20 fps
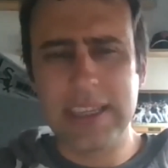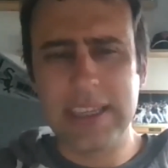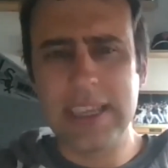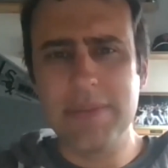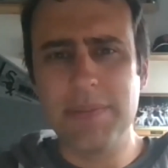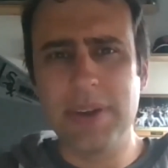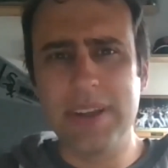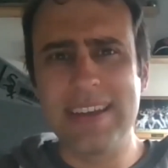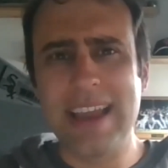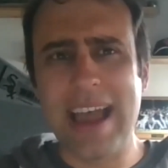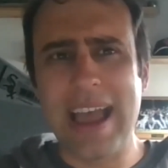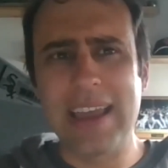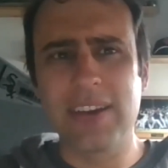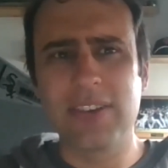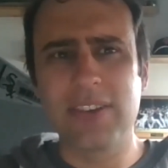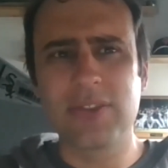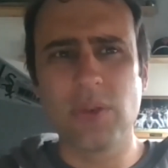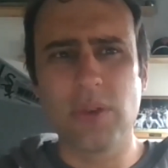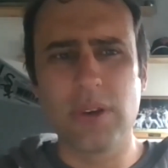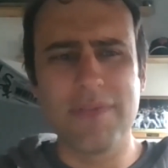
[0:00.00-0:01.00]
keep a
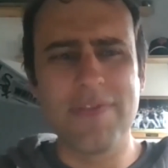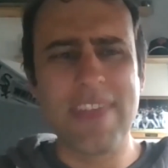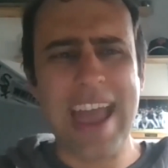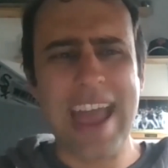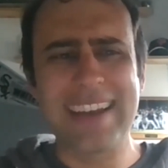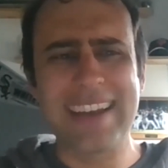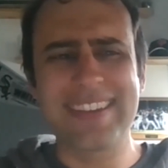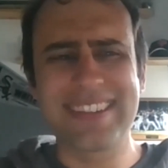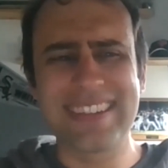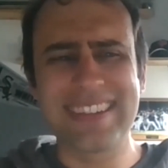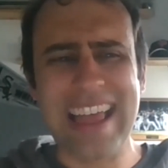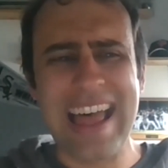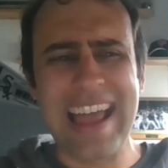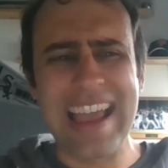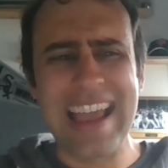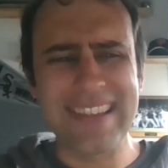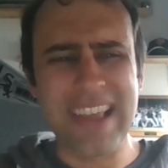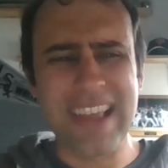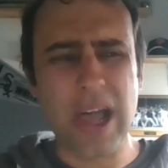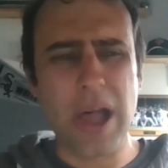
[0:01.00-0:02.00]
dinosaur of that size